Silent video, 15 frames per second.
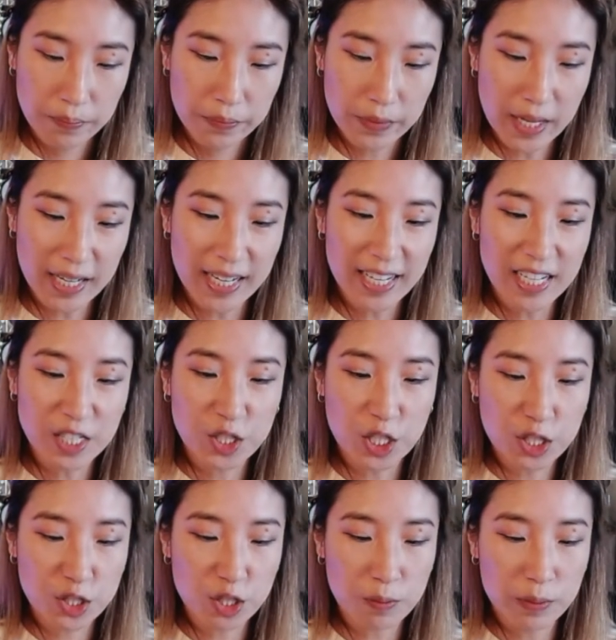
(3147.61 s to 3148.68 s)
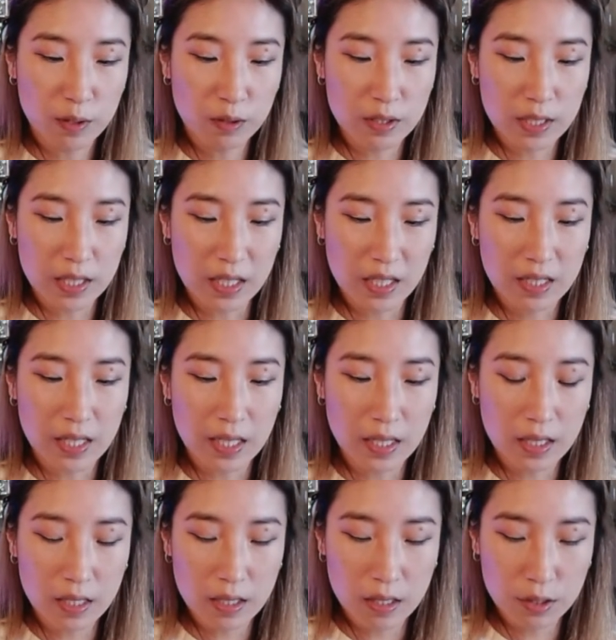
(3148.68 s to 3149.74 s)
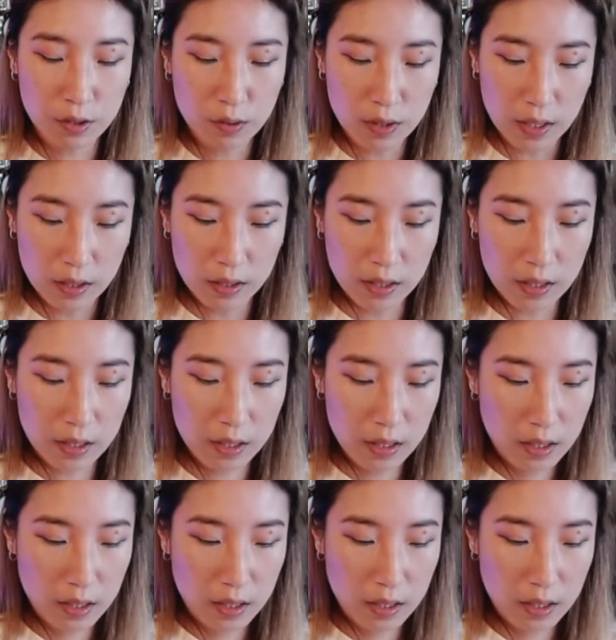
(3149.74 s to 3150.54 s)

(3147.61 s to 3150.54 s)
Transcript: I got it in Ginger Milk Tea because I needed a new color.